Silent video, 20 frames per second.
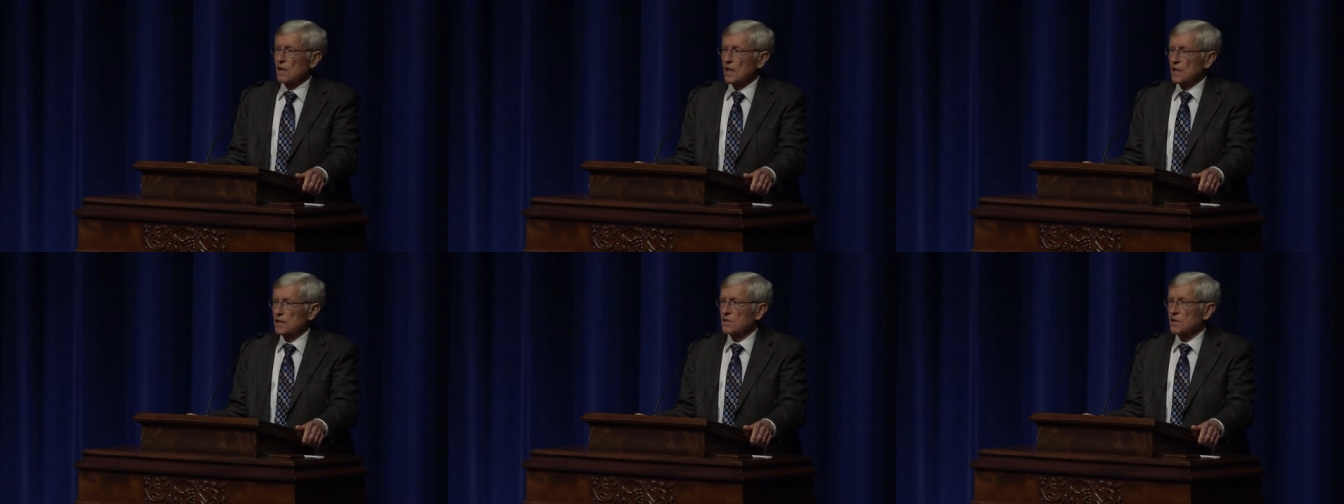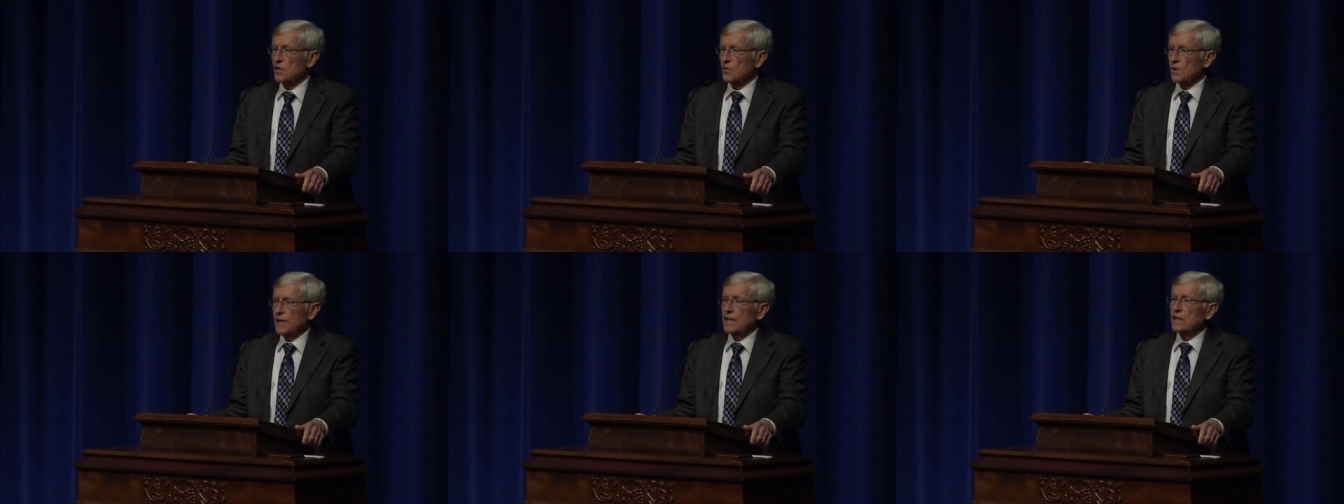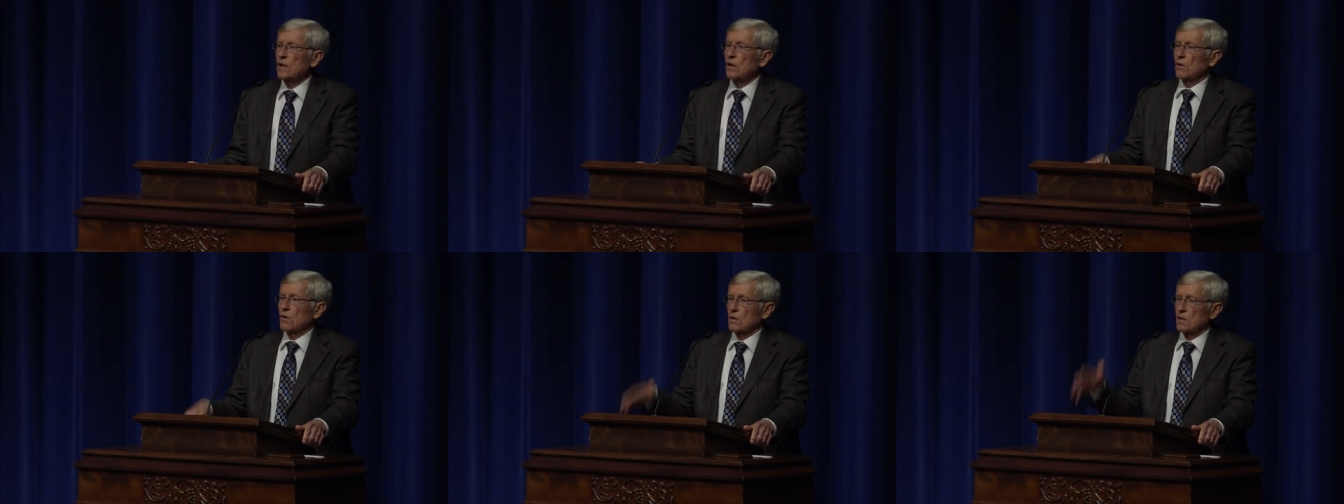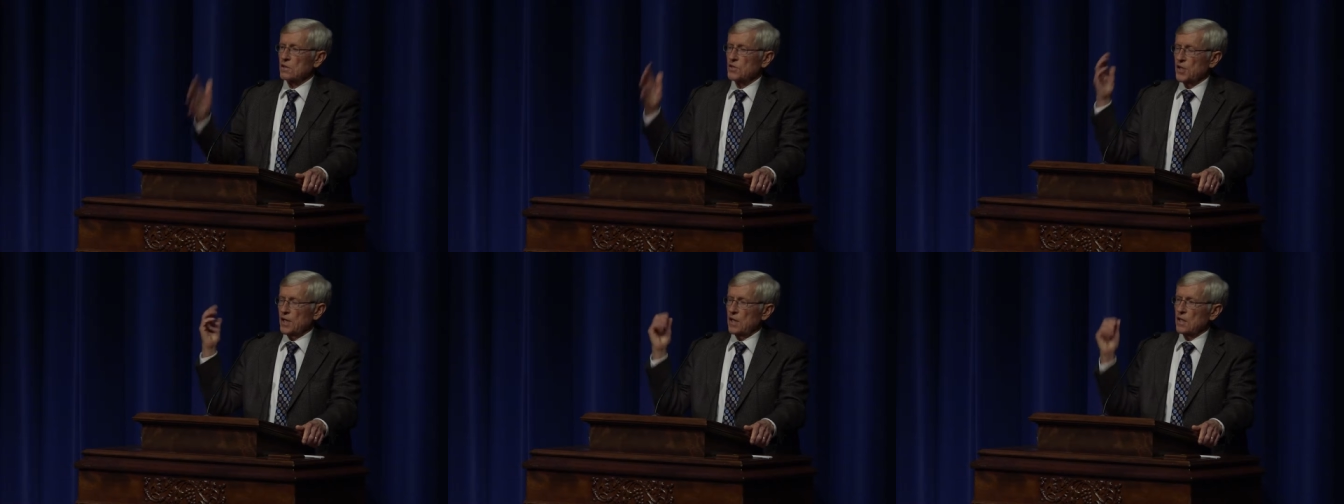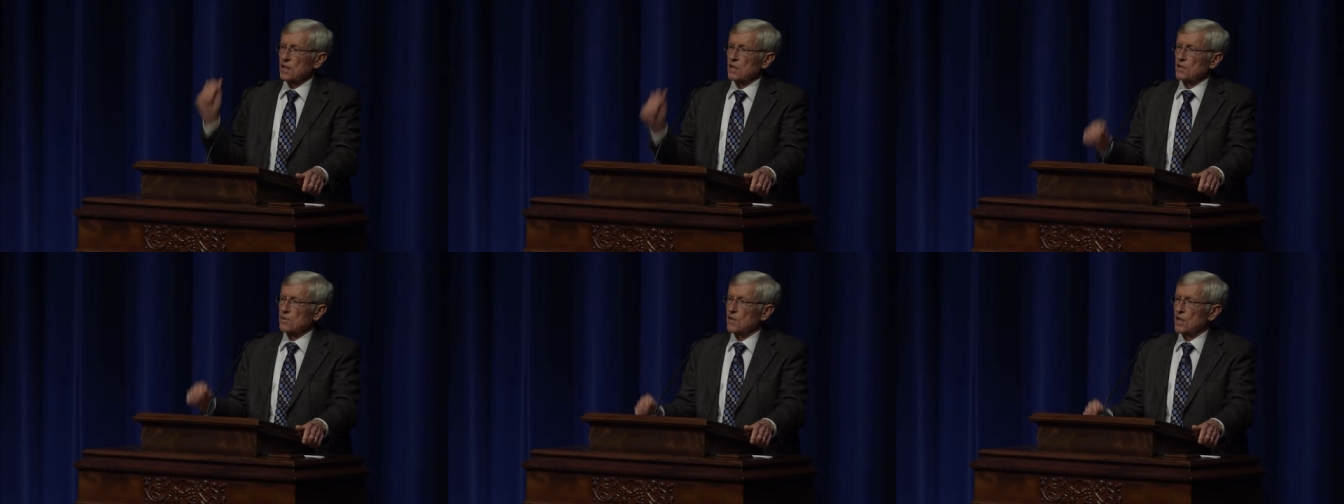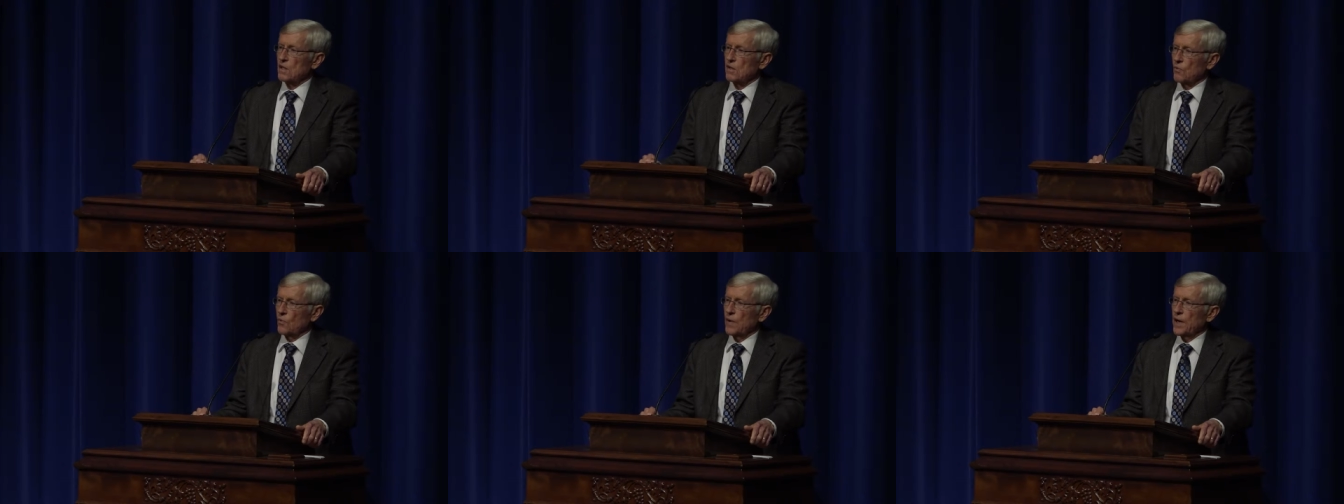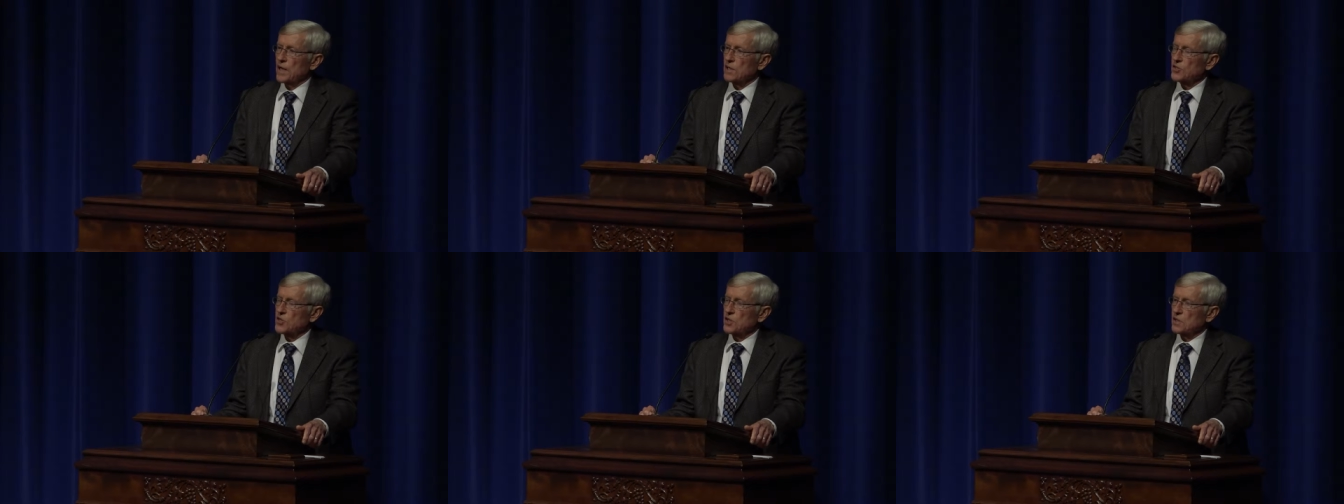like the Greenhorns out in the
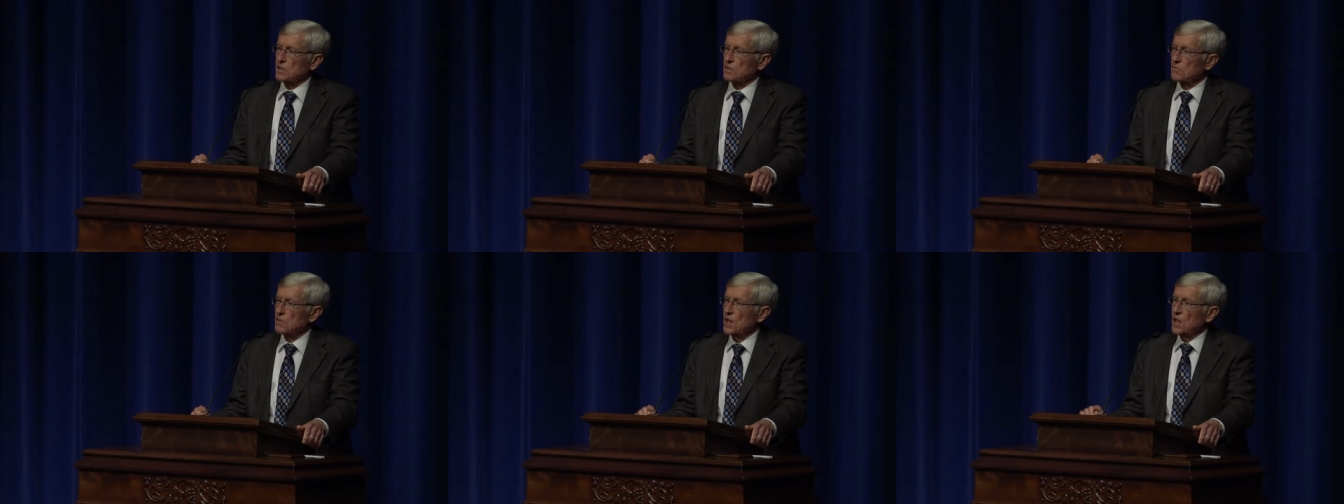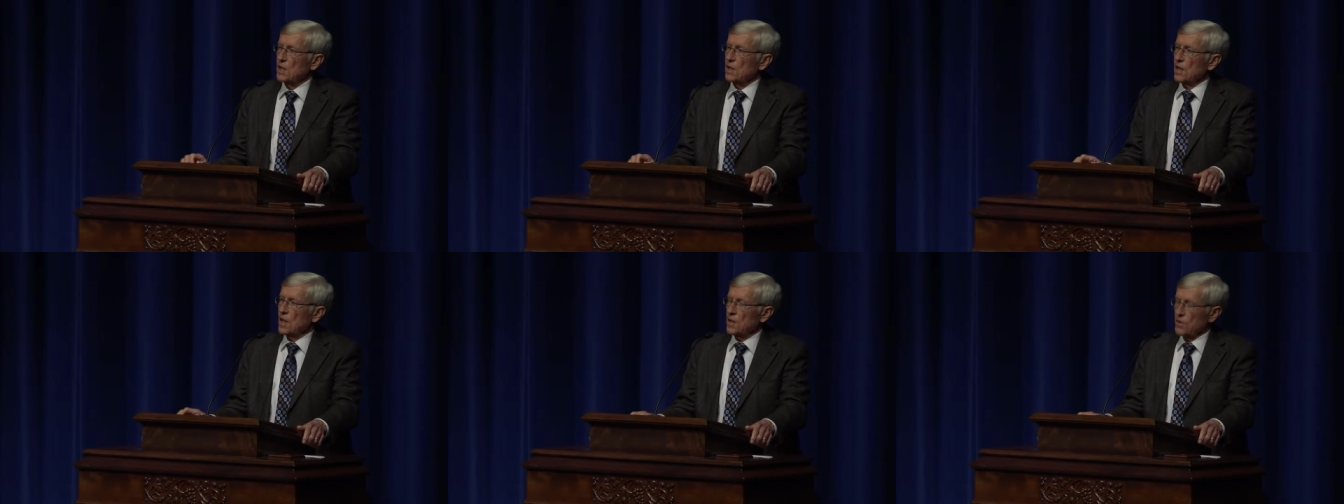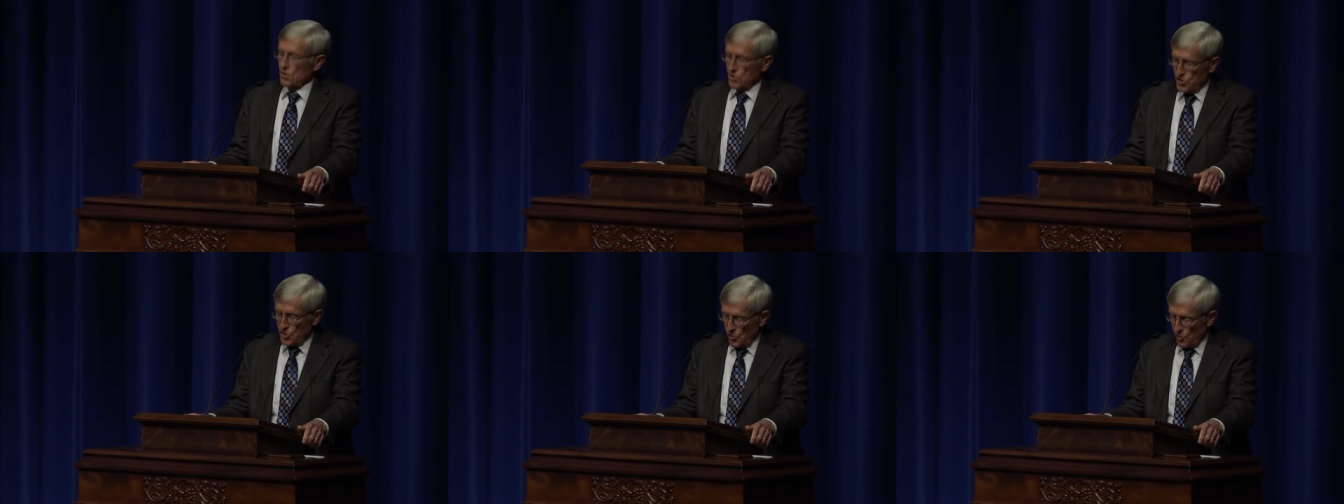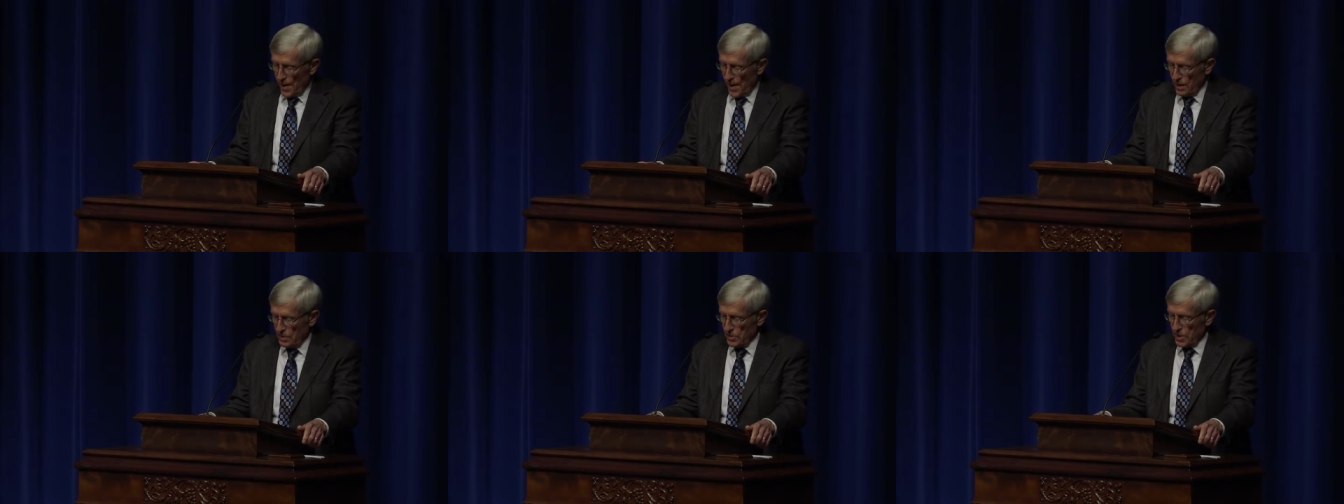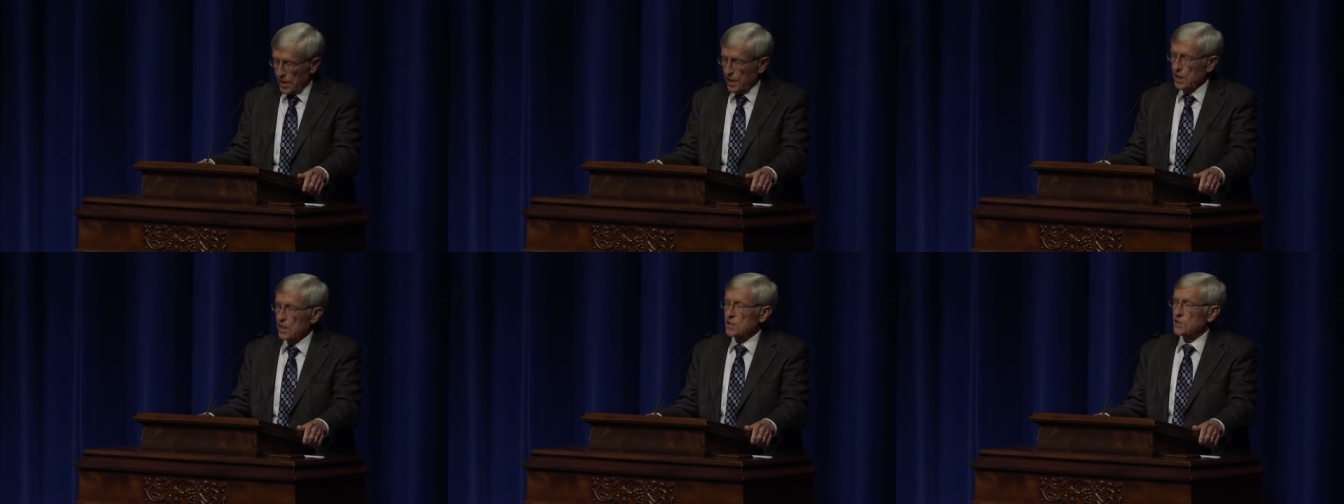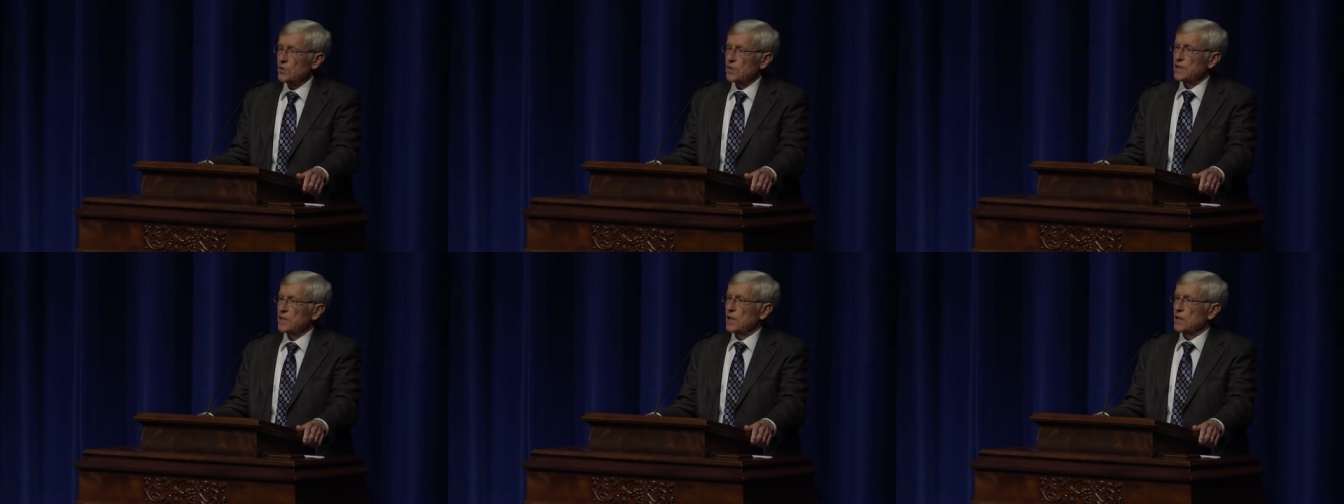West and others around the country.